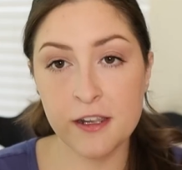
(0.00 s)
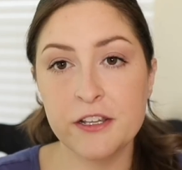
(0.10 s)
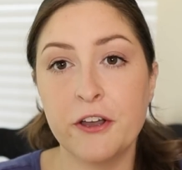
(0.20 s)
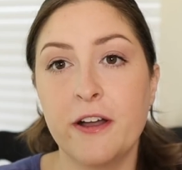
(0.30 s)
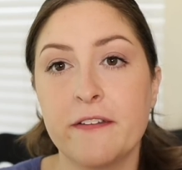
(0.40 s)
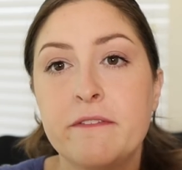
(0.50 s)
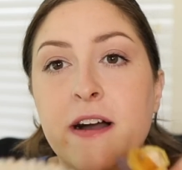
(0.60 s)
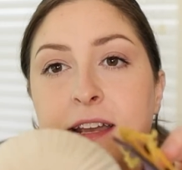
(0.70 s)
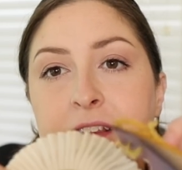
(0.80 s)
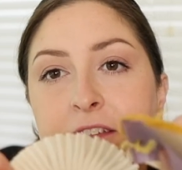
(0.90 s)
Y'all, I
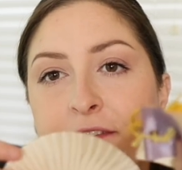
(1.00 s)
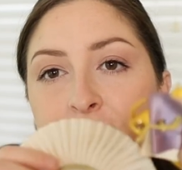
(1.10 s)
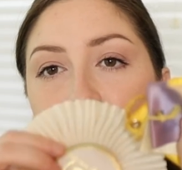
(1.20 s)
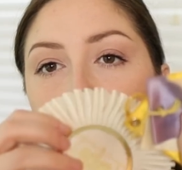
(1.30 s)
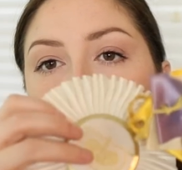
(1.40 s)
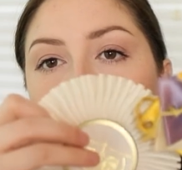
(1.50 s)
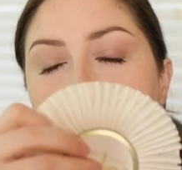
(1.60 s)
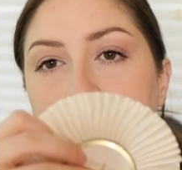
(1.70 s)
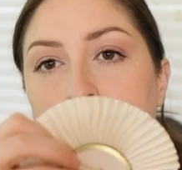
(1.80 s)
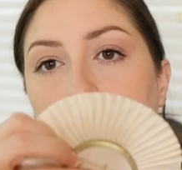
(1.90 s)
finally found
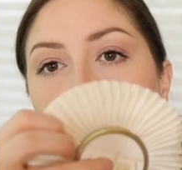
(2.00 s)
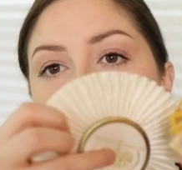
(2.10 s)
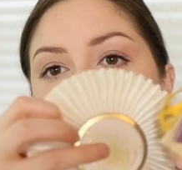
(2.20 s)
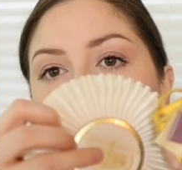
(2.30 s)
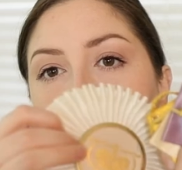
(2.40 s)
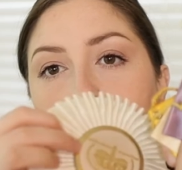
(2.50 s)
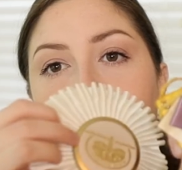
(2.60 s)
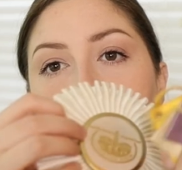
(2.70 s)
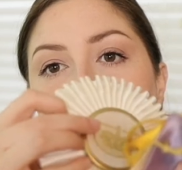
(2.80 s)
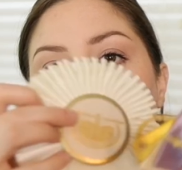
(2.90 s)
some horse
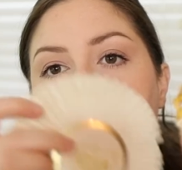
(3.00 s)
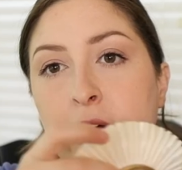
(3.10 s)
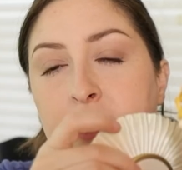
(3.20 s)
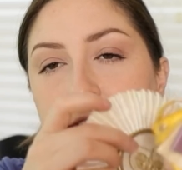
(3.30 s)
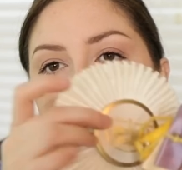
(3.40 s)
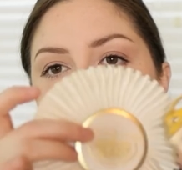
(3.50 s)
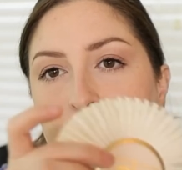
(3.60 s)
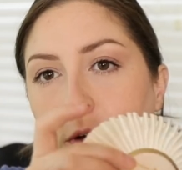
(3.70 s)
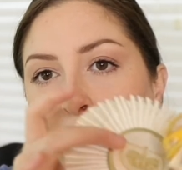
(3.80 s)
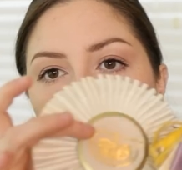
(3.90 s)

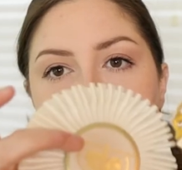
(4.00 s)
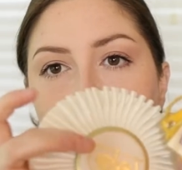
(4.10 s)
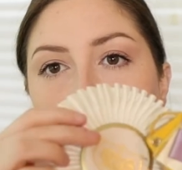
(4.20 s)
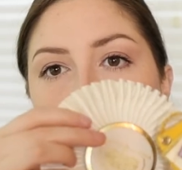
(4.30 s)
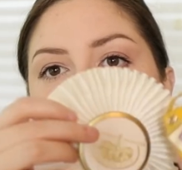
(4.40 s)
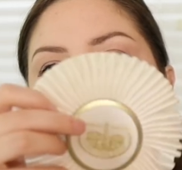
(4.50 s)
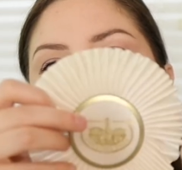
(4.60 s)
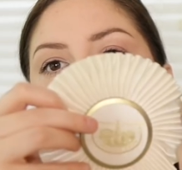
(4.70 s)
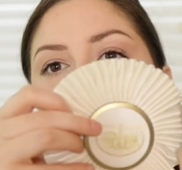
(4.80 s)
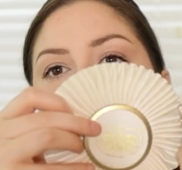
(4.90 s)
show prize
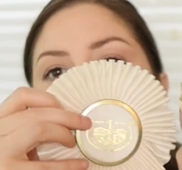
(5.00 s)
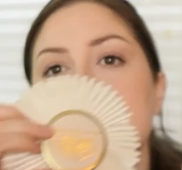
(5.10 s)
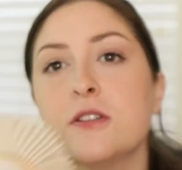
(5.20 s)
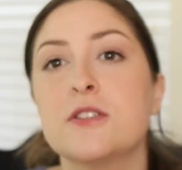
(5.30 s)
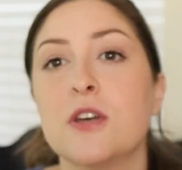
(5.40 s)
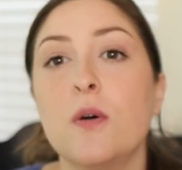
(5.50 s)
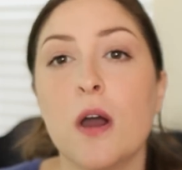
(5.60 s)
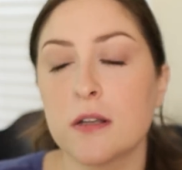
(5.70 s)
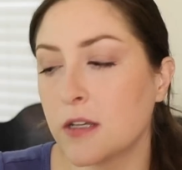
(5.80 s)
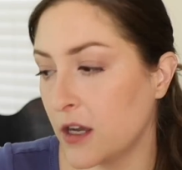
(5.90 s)
ribbons. These are so
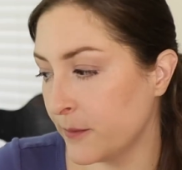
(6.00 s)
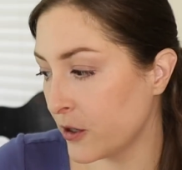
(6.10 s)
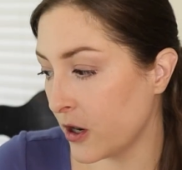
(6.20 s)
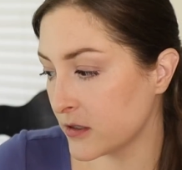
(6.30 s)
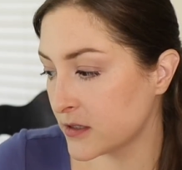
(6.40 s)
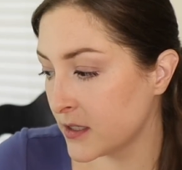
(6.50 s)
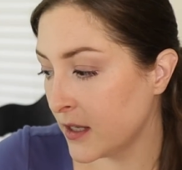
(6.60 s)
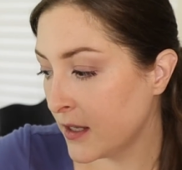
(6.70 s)
hard to come across